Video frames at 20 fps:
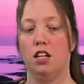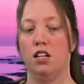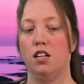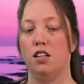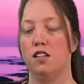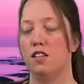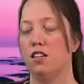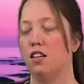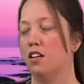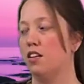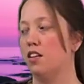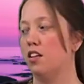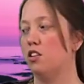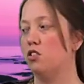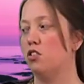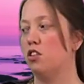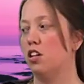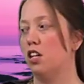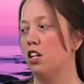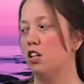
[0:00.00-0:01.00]
Can you see how
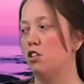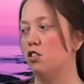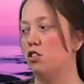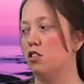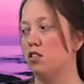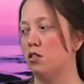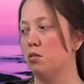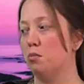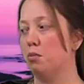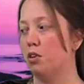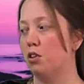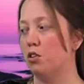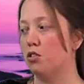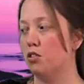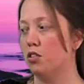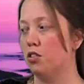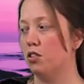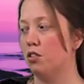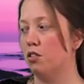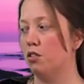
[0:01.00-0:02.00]
that changes the
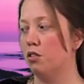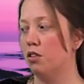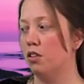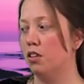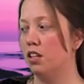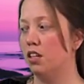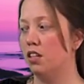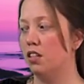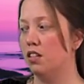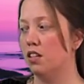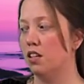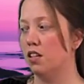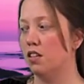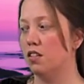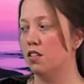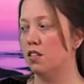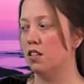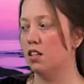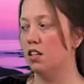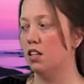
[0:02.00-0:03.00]
pressure or the
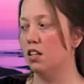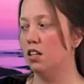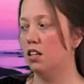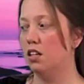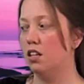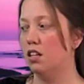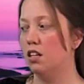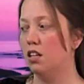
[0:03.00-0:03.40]
intensity?